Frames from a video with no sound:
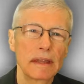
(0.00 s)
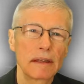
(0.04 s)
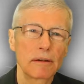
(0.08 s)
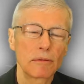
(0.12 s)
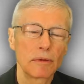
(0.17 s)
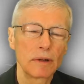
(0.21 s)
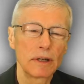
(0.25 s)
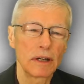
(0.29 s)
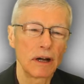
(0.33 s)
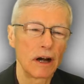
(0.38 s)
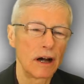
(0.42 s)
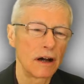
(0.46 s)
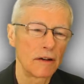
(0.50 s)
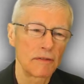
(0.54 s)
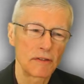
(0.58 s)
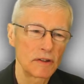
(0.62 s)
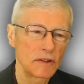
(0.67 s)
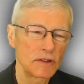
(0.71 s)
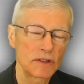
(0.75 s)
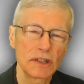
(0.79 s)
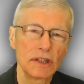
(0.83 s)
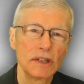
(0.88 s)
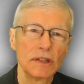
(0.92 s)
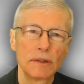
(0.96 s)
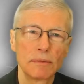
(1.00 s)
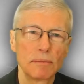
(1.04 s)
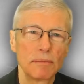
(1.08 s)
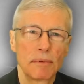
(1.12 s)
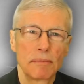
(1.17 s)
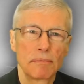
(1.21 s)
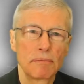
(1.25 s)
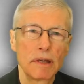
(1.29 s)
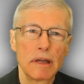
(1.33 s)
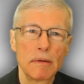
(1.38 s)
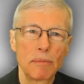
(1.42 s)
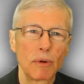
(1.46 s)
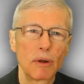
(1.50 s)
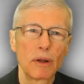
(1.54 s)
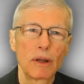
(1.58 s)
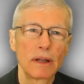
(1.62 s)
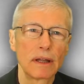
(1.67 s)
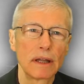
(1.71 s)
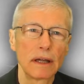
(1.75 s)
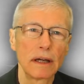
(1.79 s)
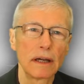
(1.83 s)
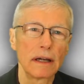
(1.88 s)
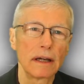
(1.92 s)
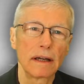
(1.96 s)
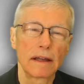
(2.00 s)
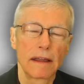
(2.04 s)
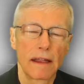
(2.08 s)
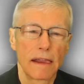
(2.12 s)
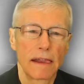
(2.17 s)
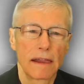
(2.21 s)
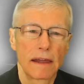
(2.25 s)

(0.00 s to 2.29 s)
We often see people